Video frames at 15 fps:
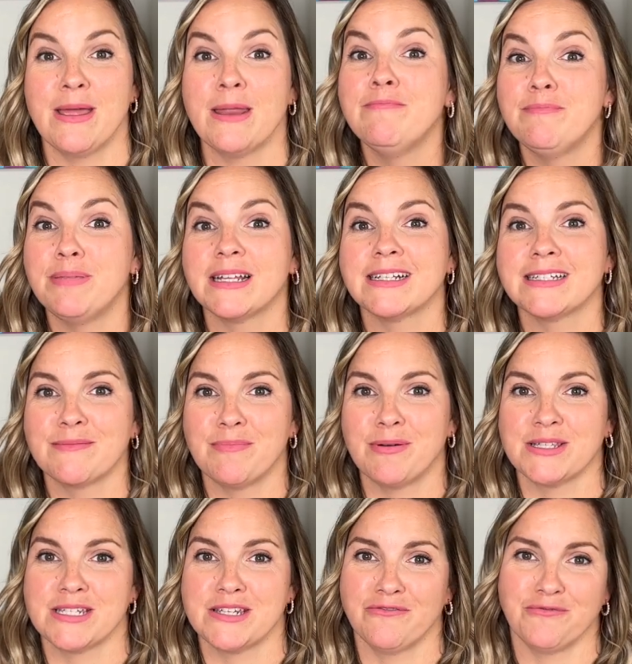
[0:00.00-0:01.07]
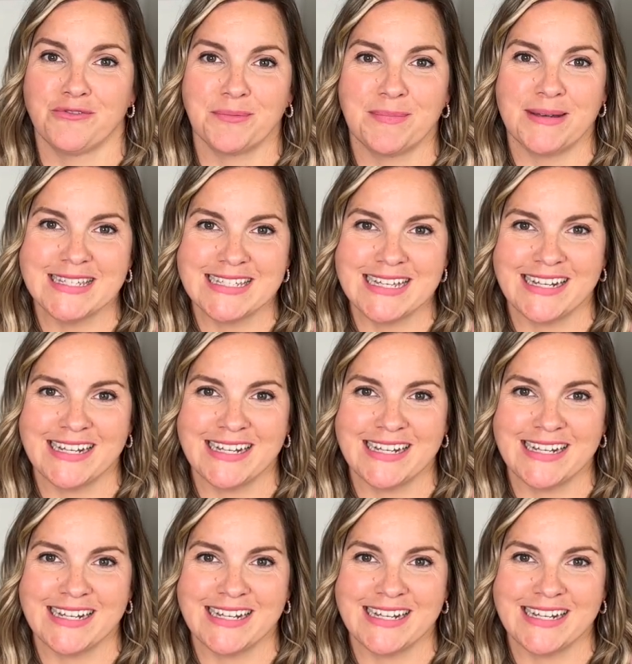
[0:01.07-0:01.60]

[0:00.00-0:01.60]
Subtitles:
and build a positive workplace